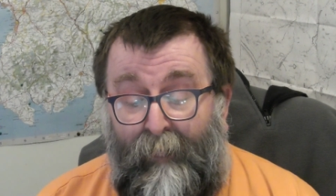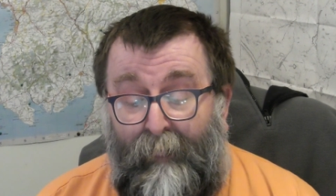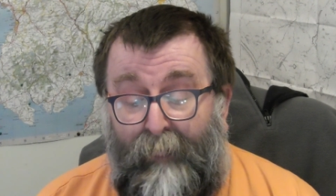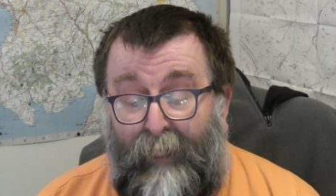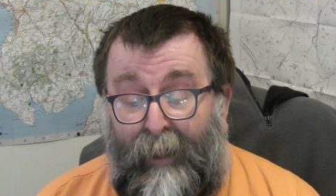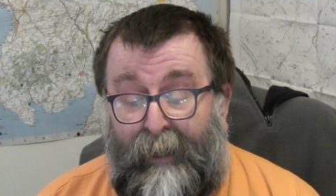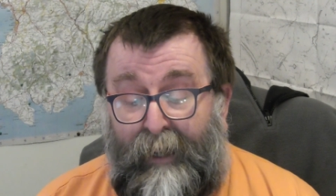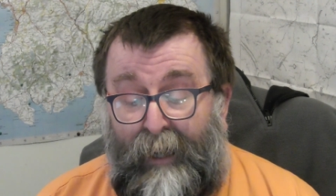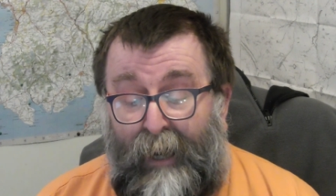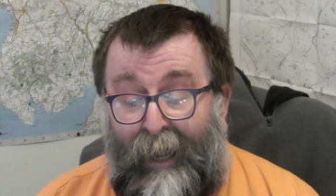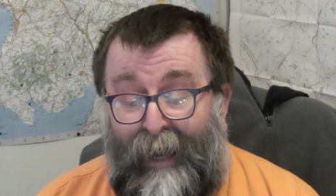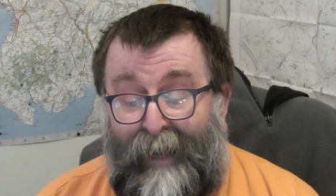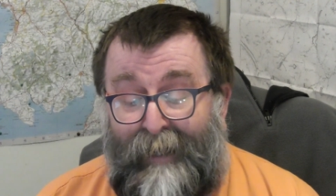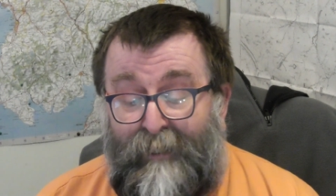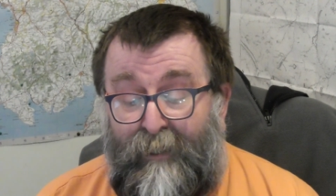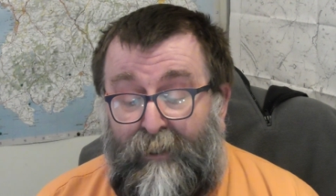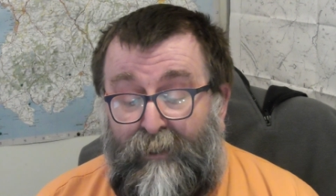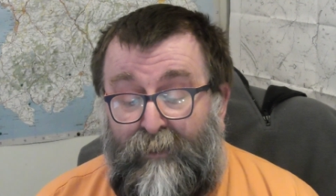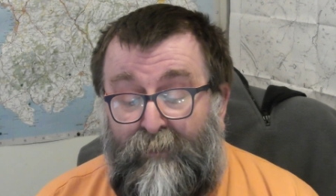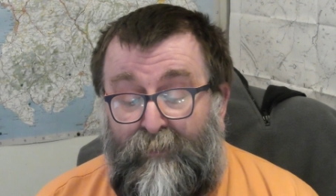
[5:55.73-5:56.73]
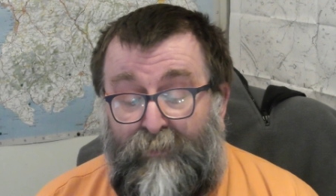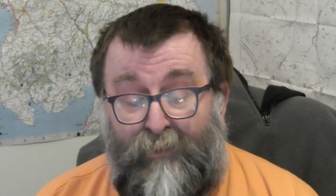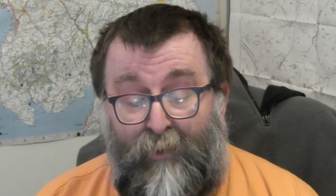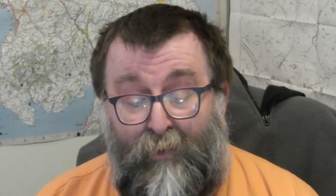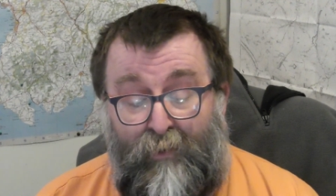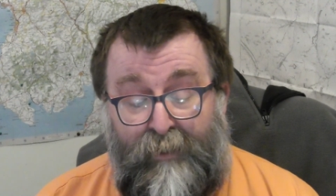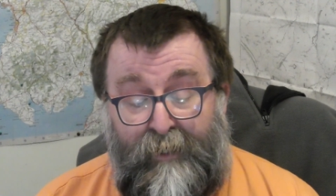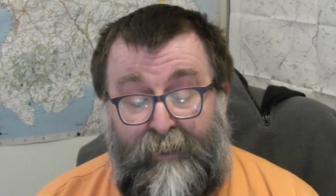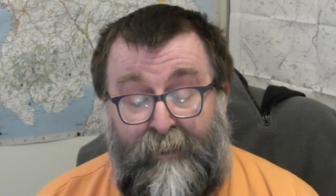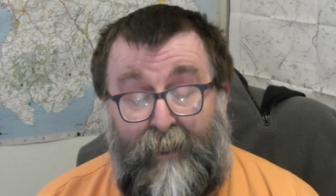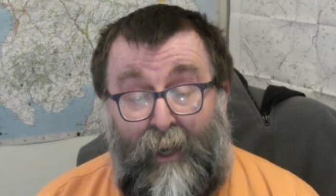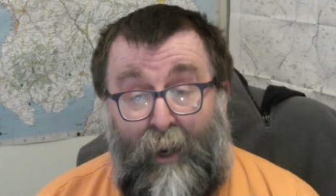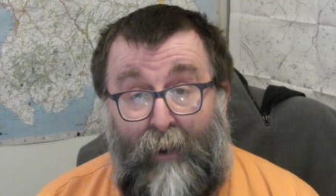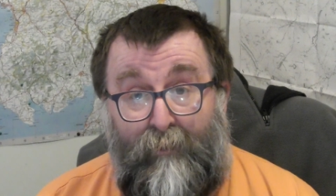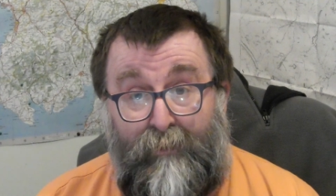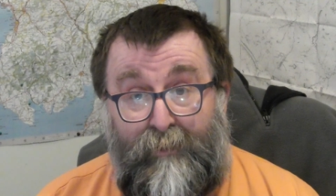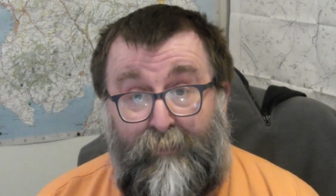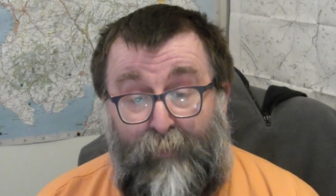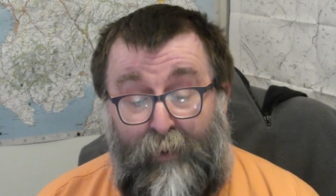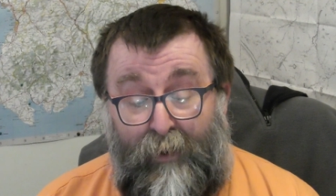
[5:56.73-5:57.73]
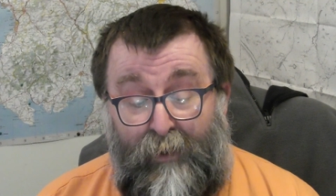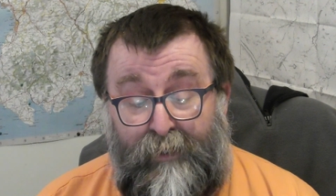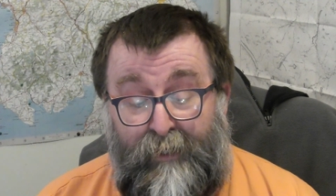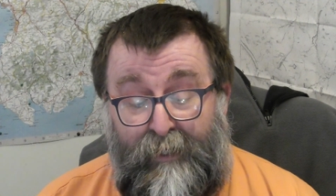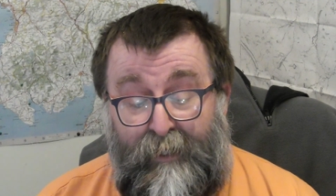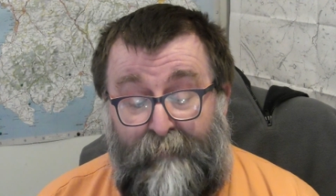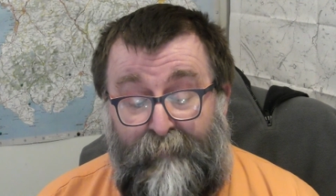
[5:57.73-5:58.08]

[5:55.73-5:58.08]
that collect, use or disclose personal